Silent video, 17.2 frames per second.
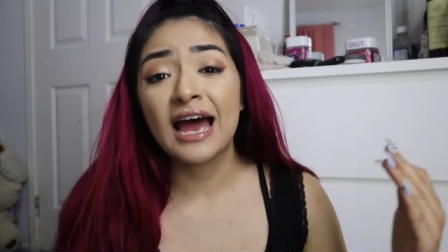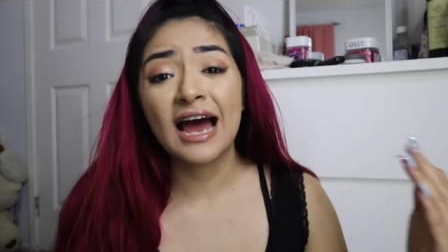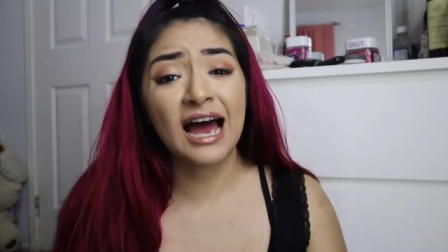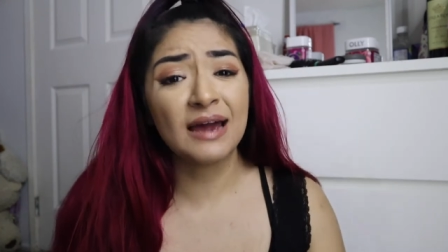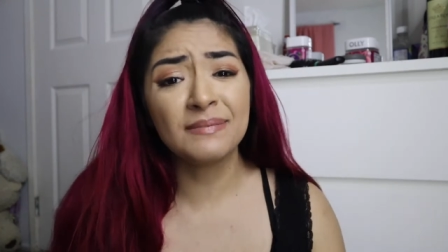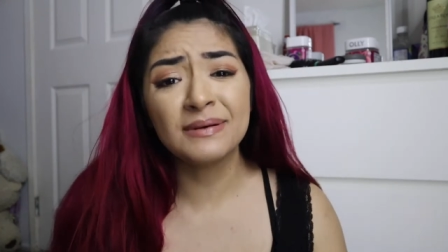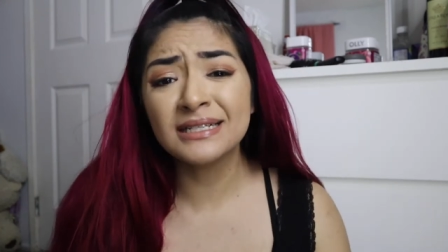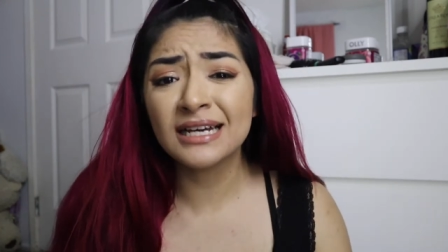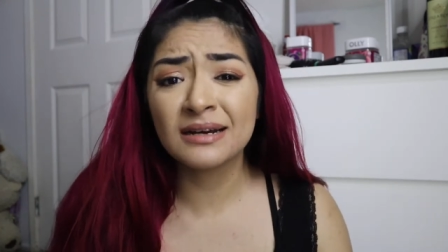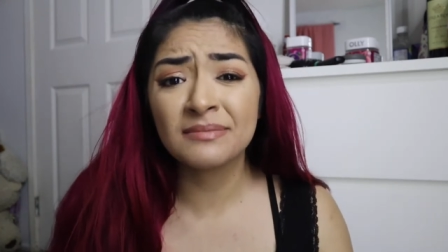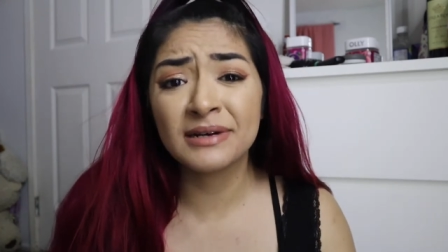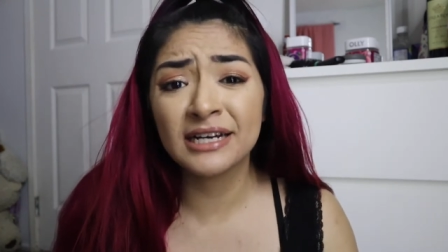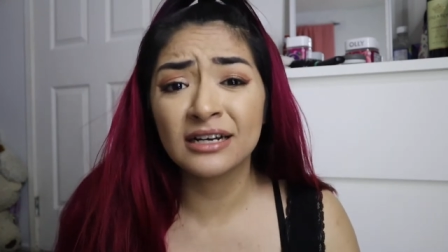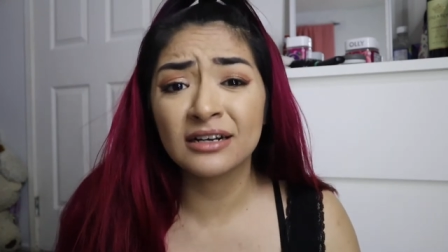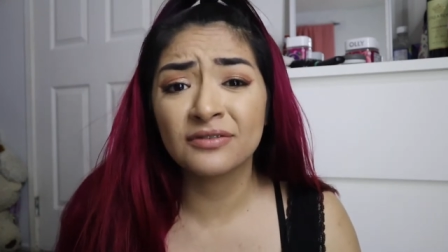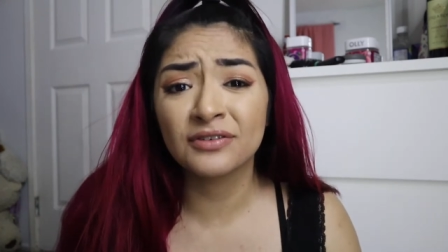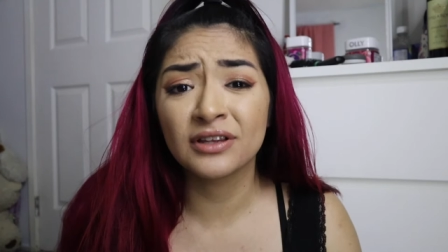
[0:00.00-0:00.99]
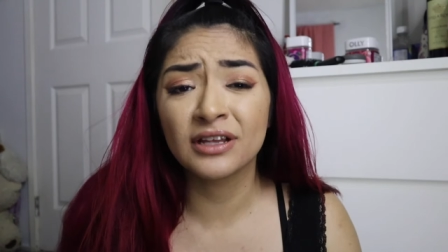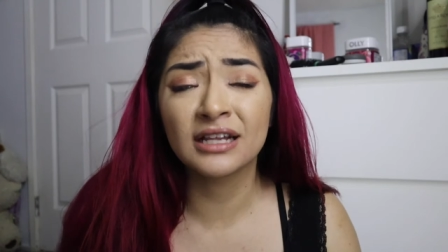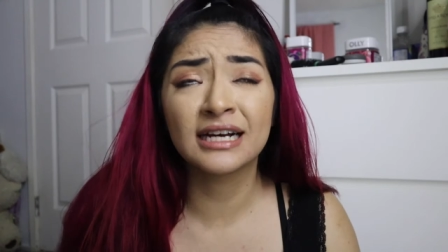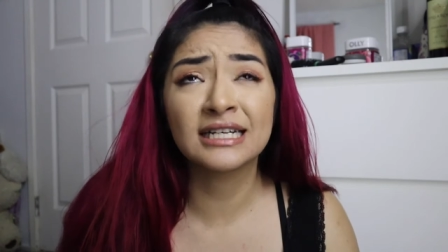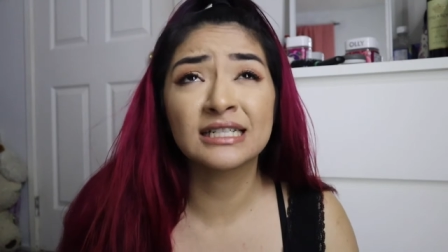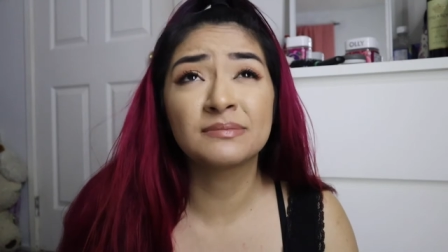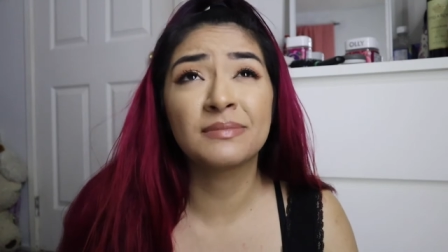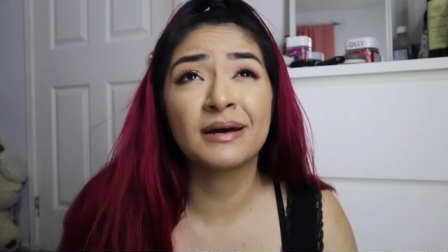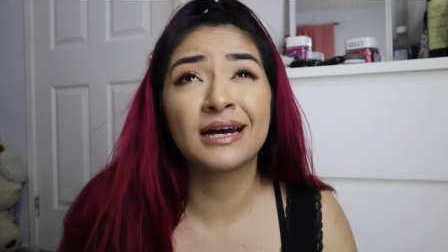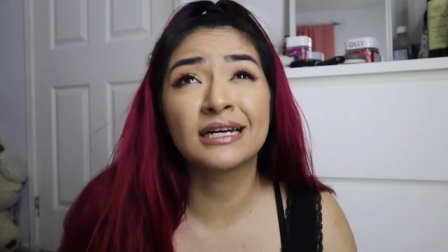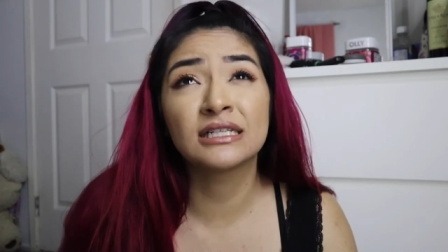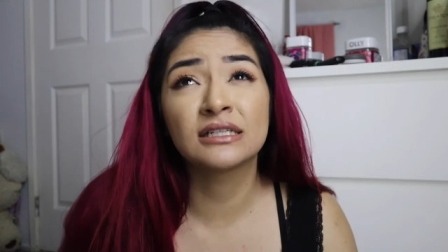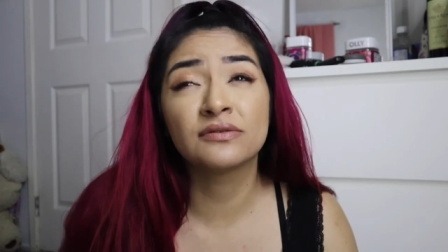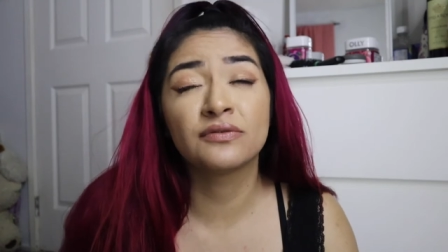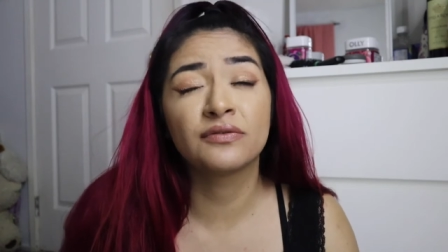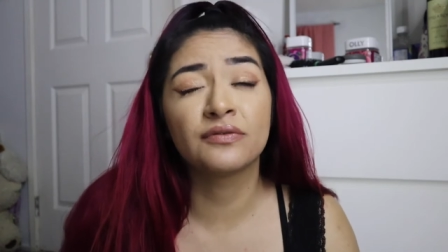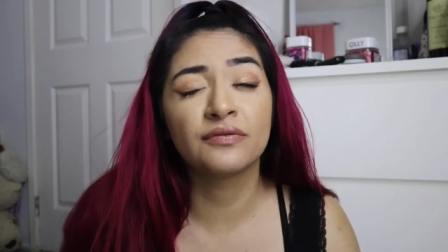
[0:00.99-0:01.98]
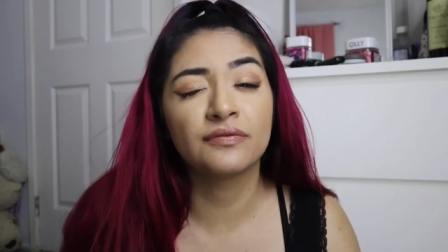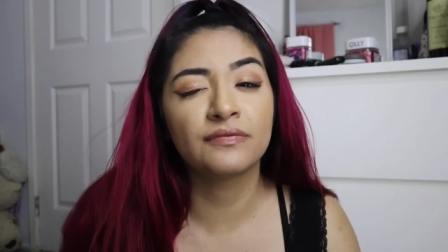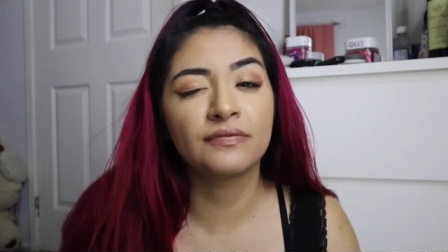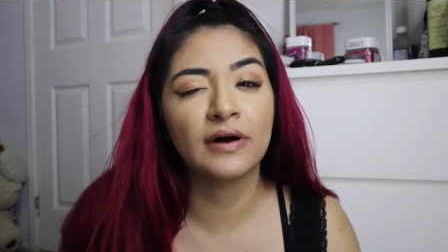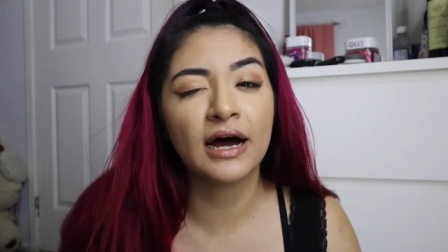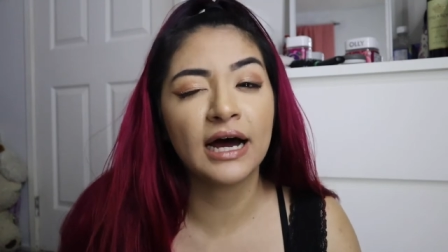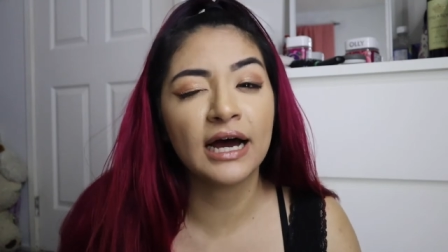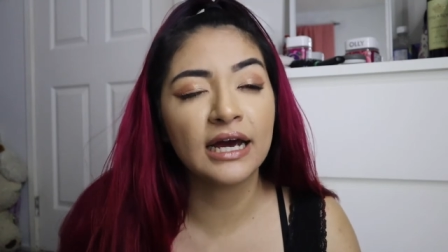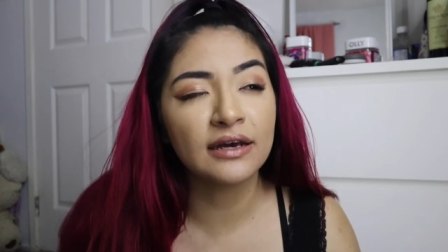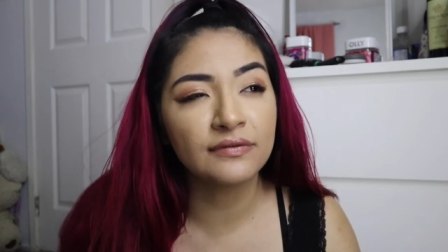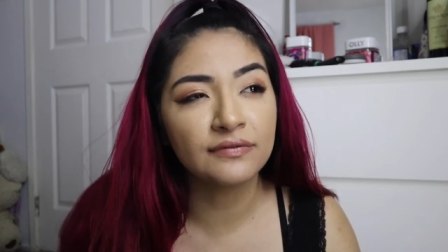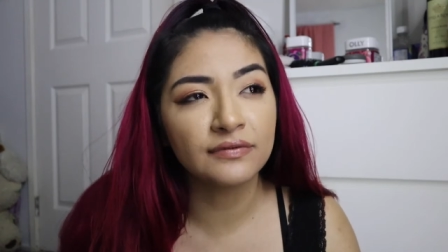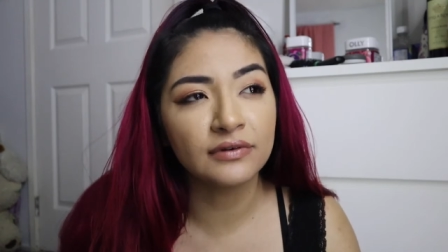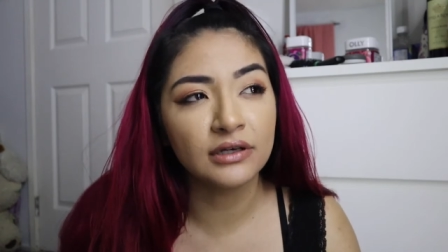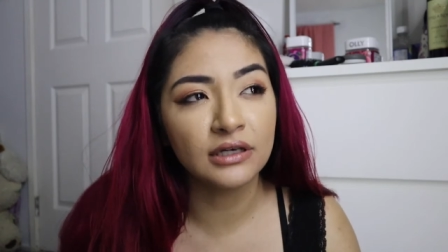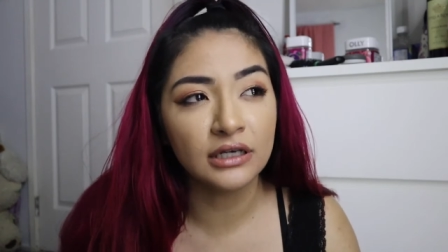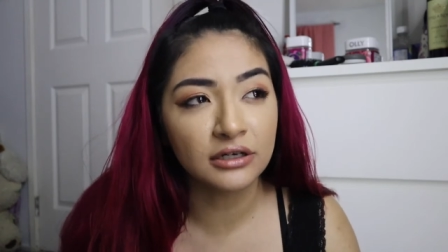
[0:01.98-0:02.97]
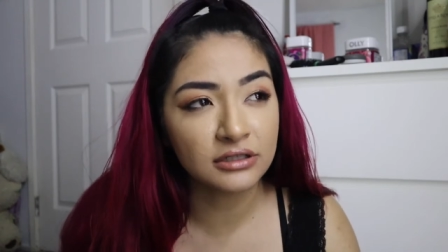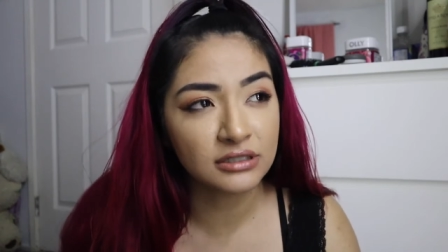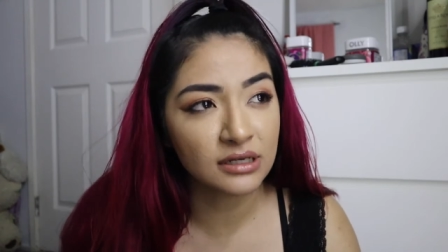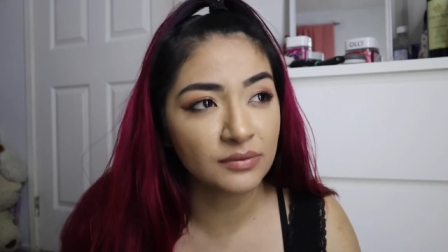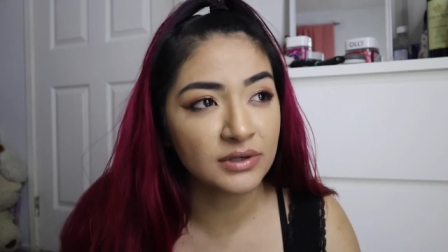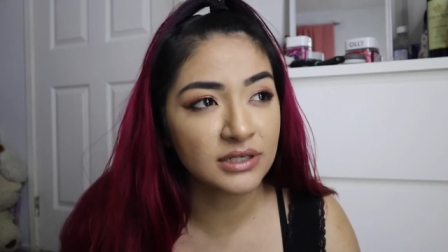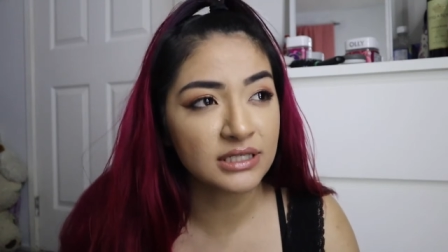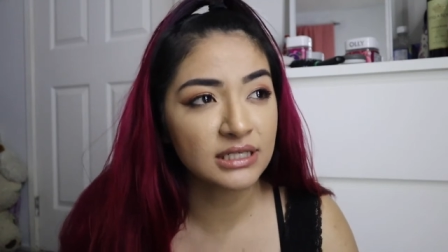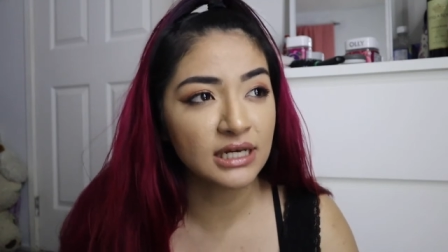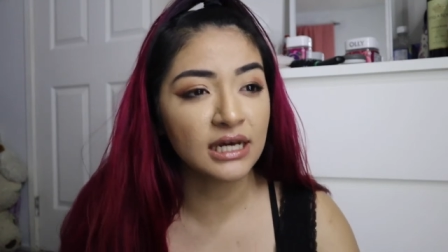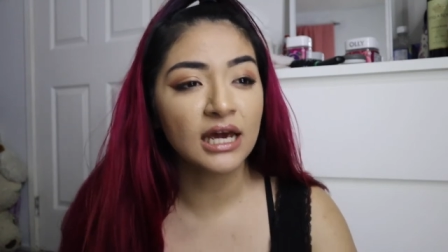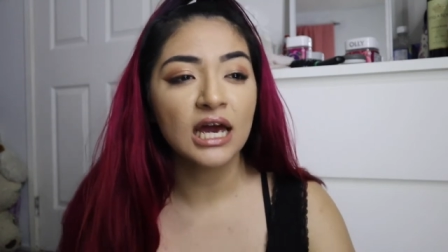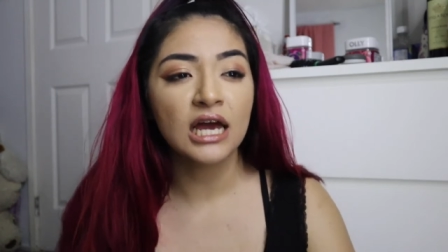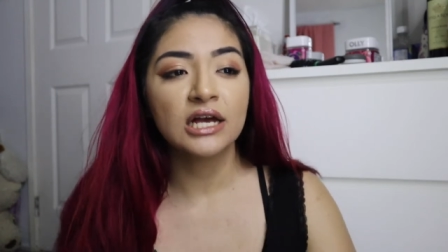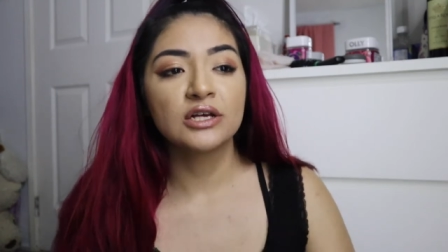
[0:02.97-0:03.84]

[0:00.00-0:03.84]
I've been dyeing my hair for the last past five years, I want to say.